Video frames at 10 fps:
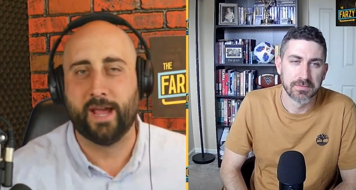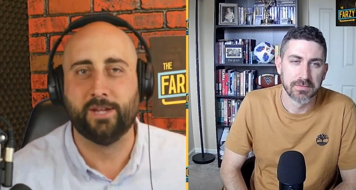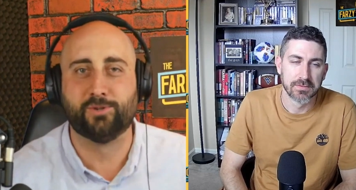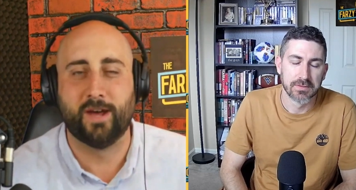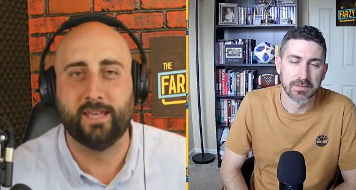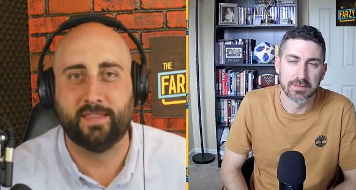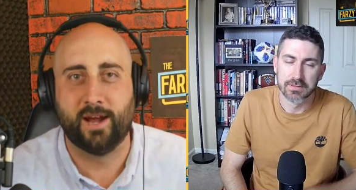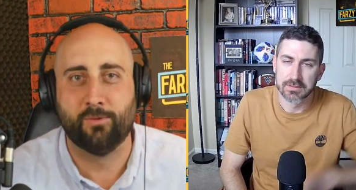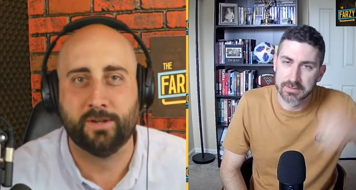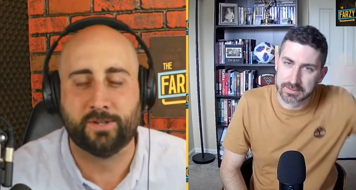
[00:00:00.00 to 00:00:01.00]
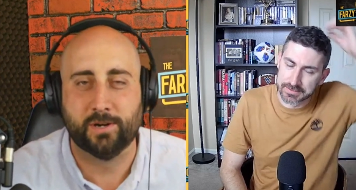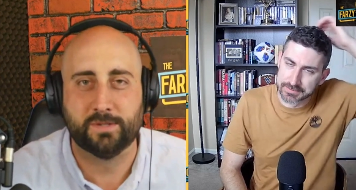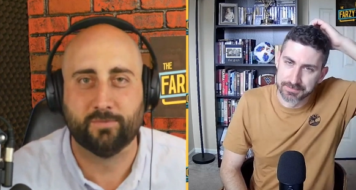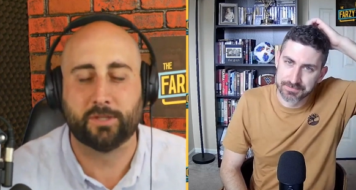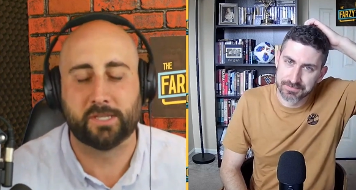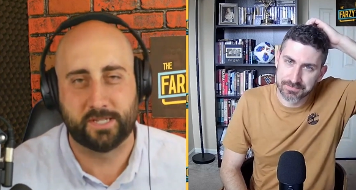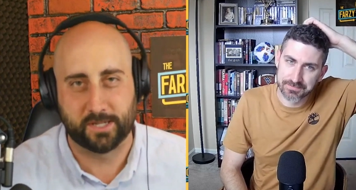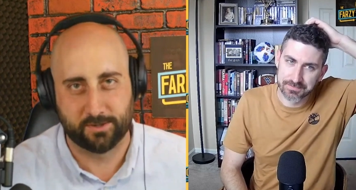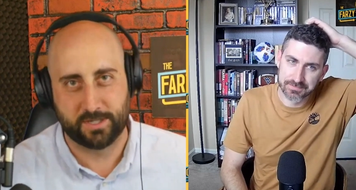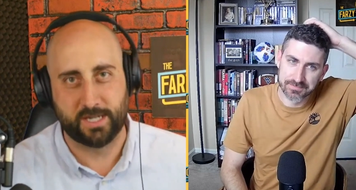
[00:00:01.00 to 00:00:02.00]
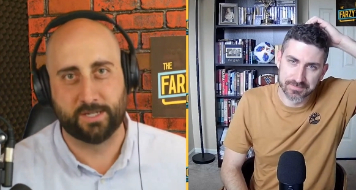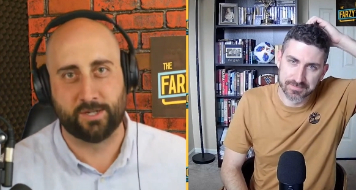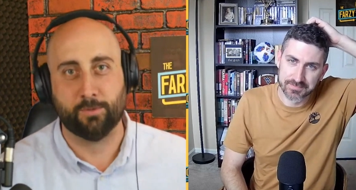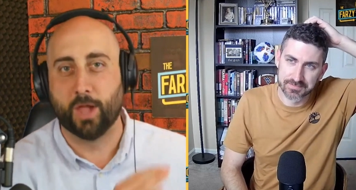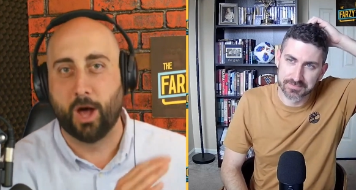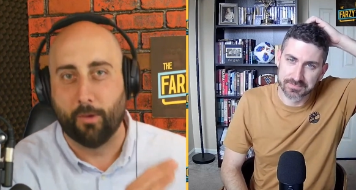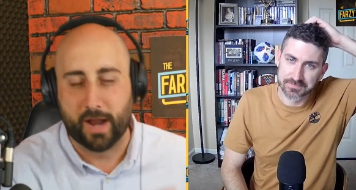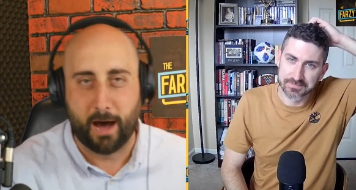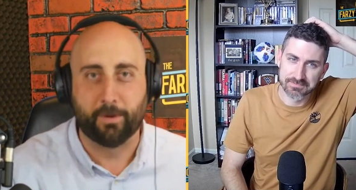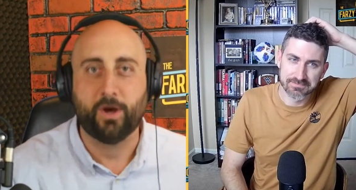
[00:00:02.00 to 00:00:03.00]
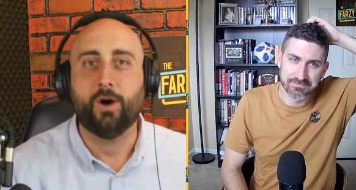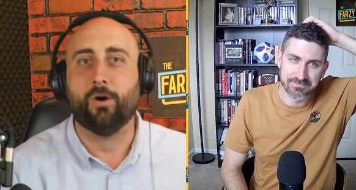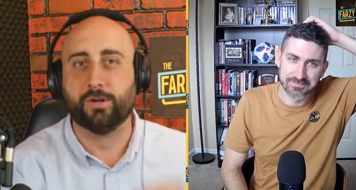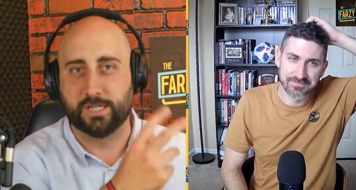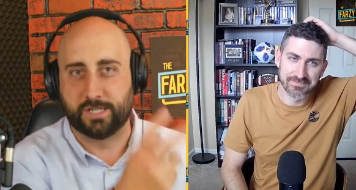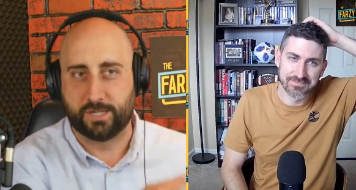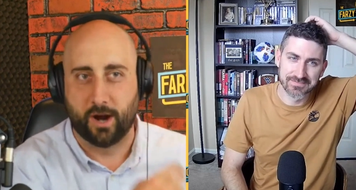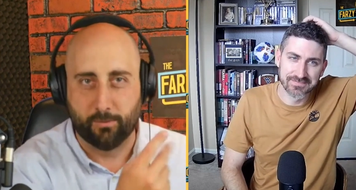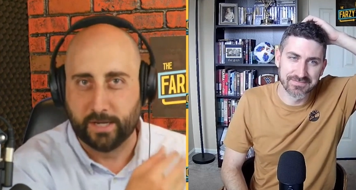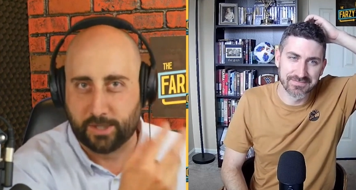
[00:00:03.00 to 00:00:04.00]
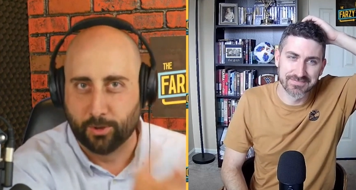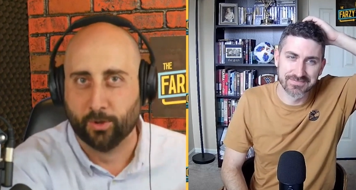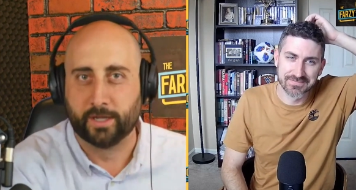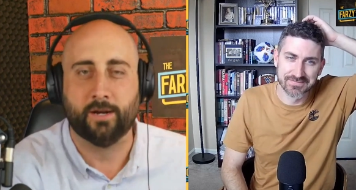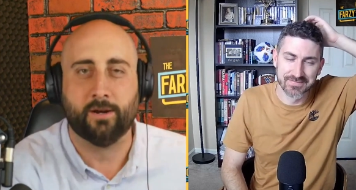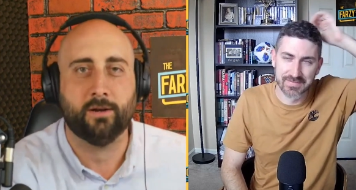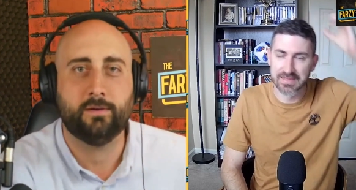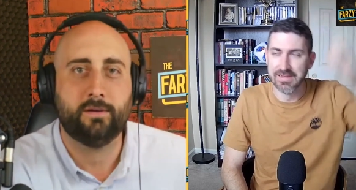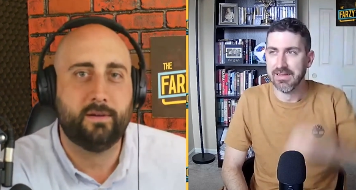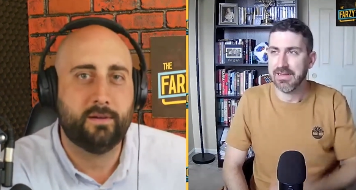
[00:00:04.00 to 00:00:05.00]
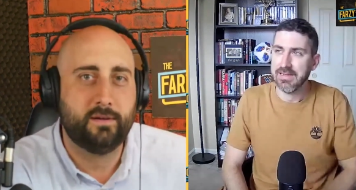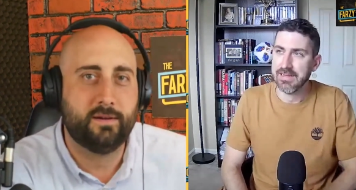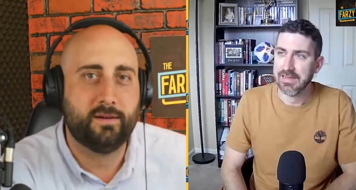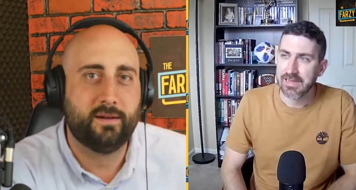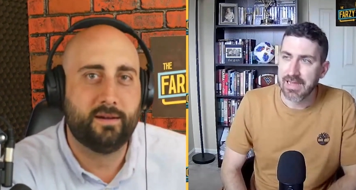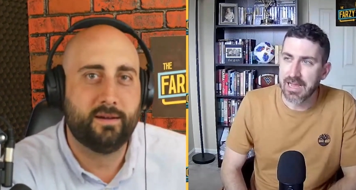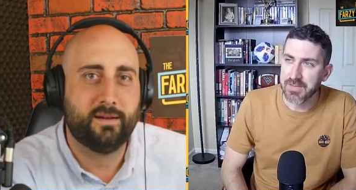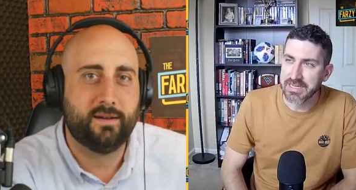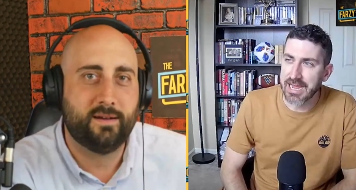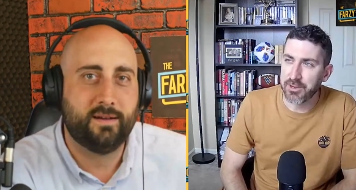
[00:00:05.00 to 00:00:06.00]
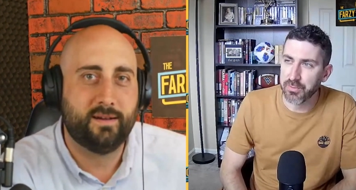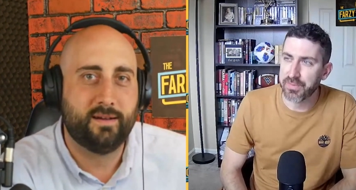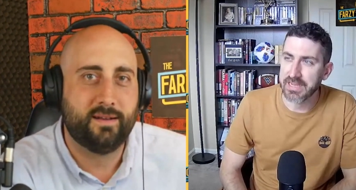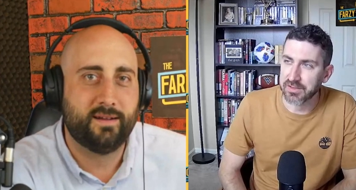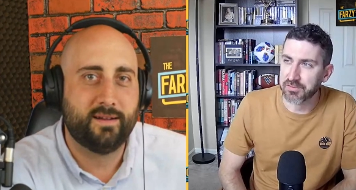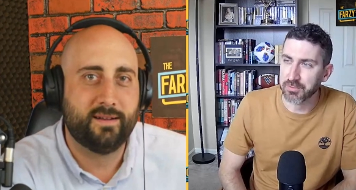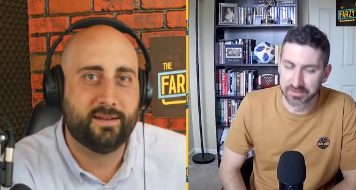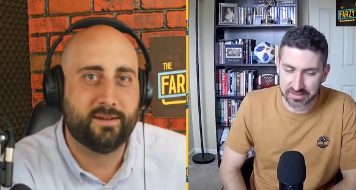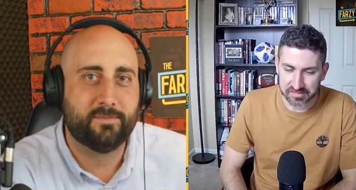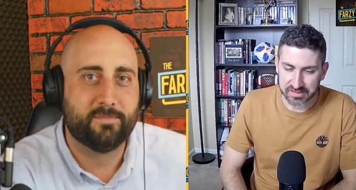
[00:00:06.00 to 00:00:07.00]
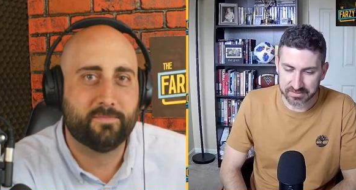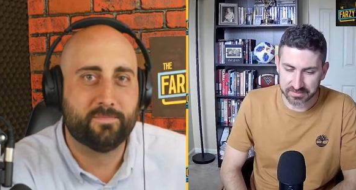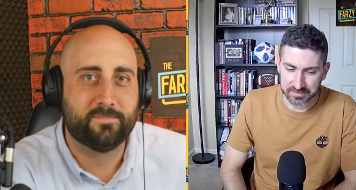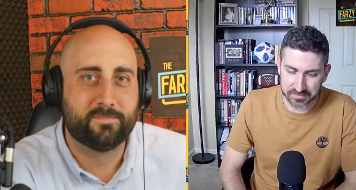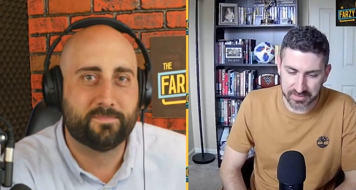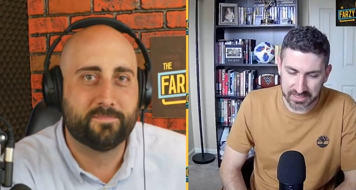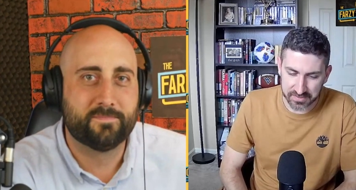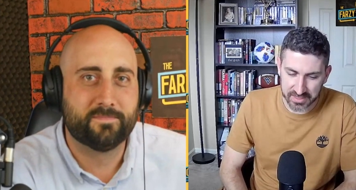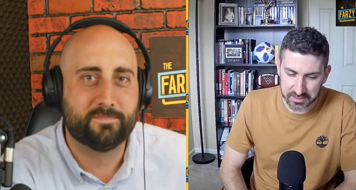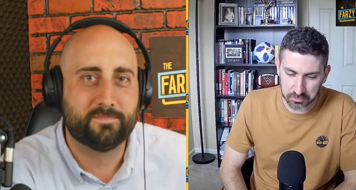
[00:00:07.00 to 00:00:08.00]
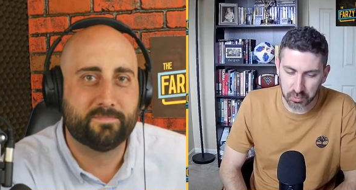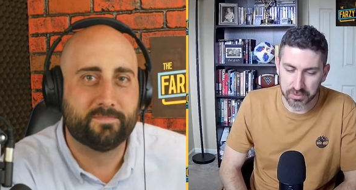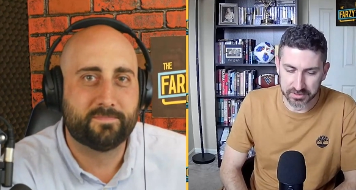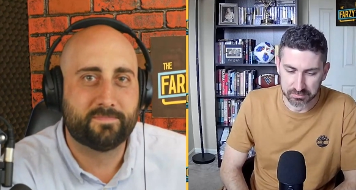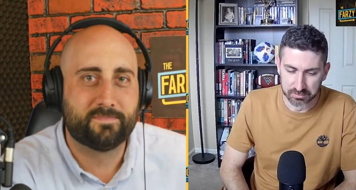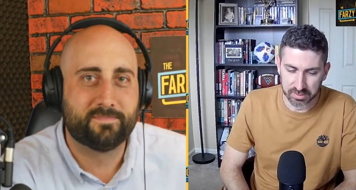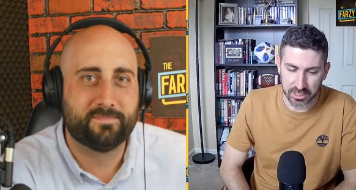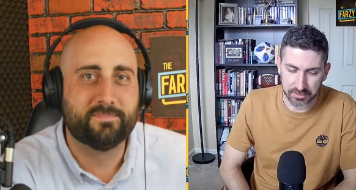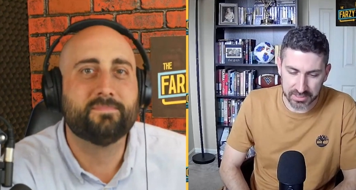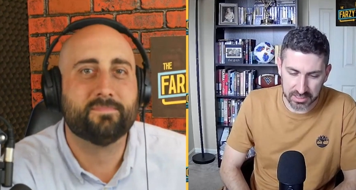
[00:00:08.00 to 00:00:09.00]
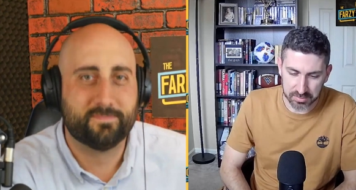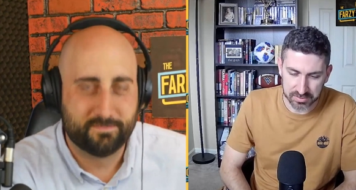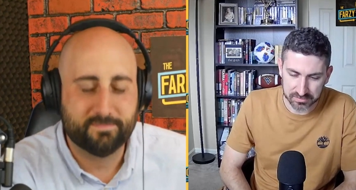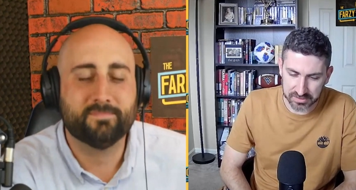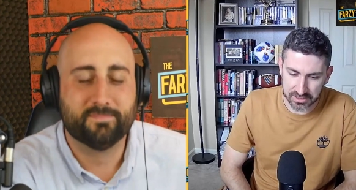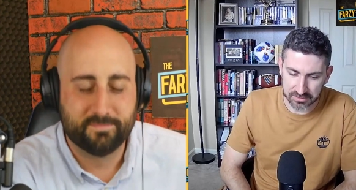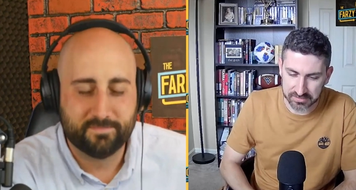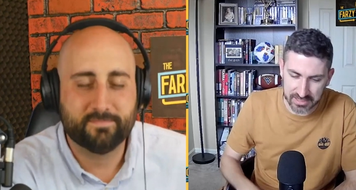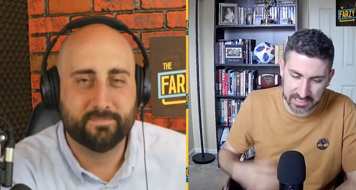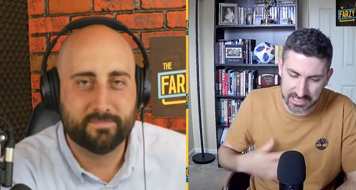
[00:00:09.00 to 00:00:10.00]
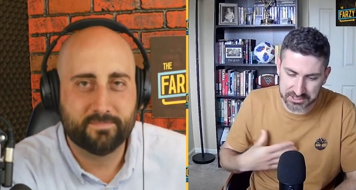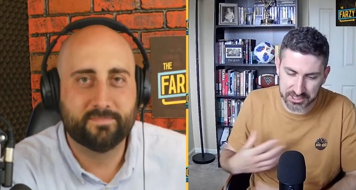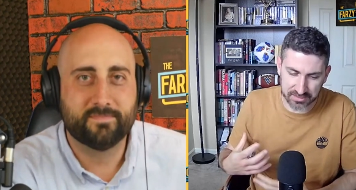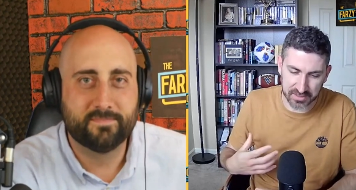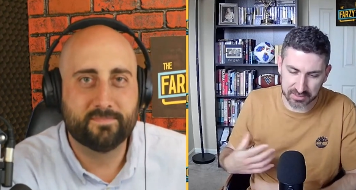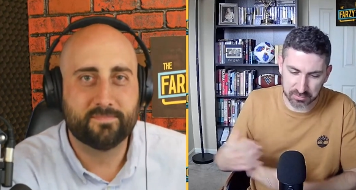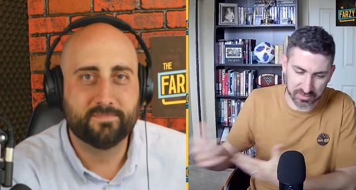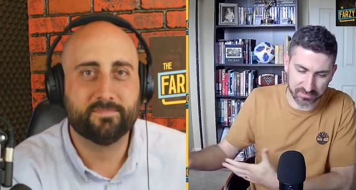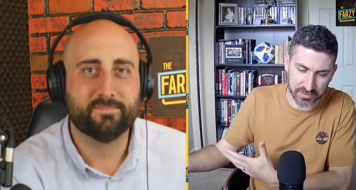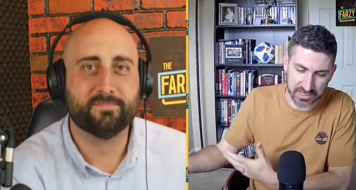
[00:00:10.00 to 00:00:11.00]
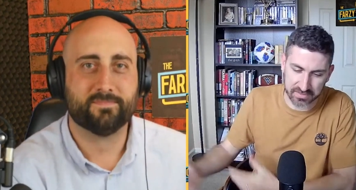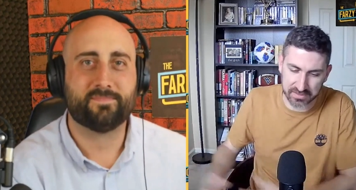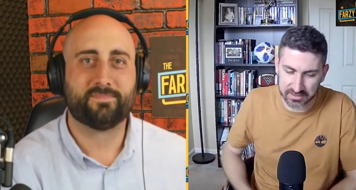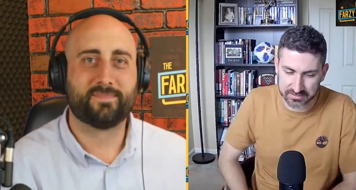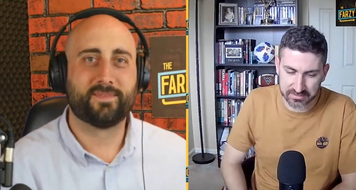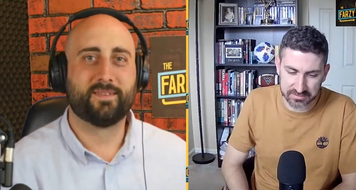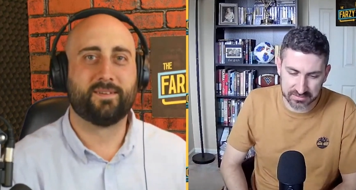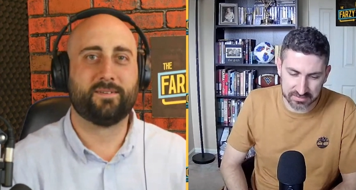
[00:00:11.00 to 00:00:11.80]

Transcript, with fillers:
Speaker 1: range right there in terms of what the Sixers need to do? Blow it up or just start retooling here?
Speaker 2: I mean, I don't think it's realistic that, that they would blow it up. So I, I try to think more of what I think